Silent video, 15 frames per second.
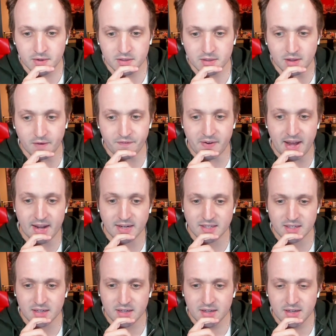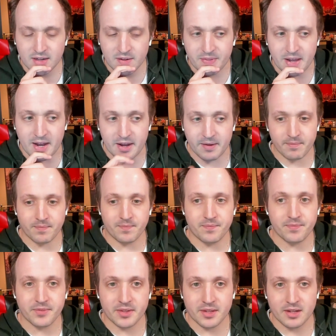The fact that
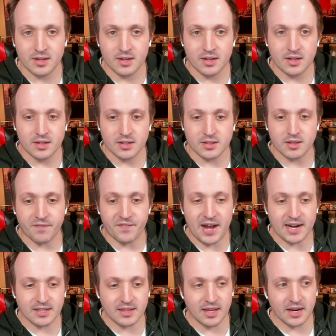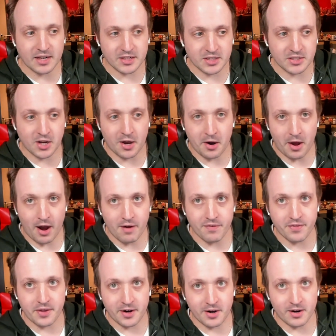the fact that it just cut off
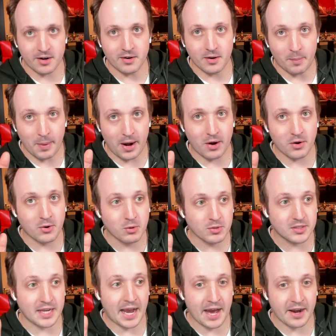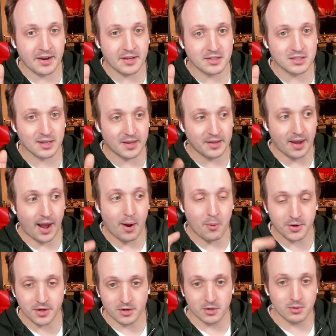there about who Dad is, I
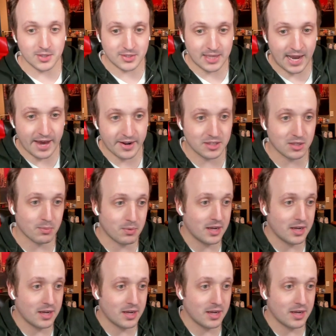wonder who his dad is.